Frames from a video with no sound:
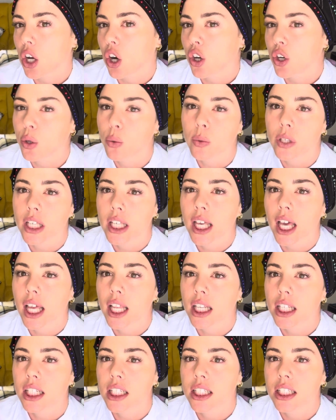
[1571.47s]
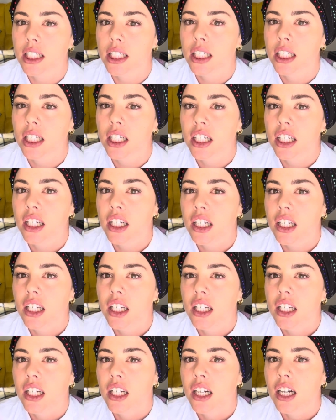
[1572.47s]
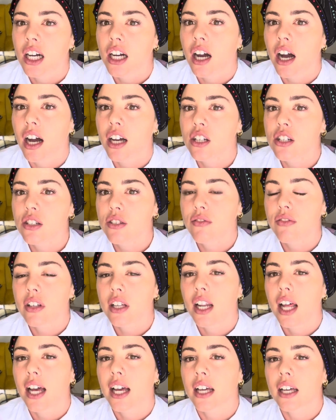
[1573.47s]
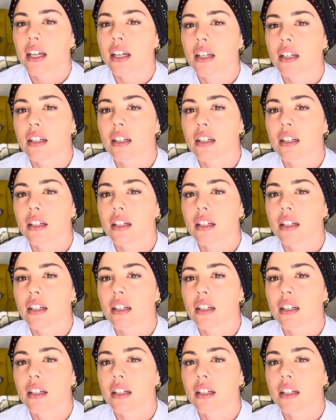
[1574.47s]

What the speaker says: on a weekend. I just feel like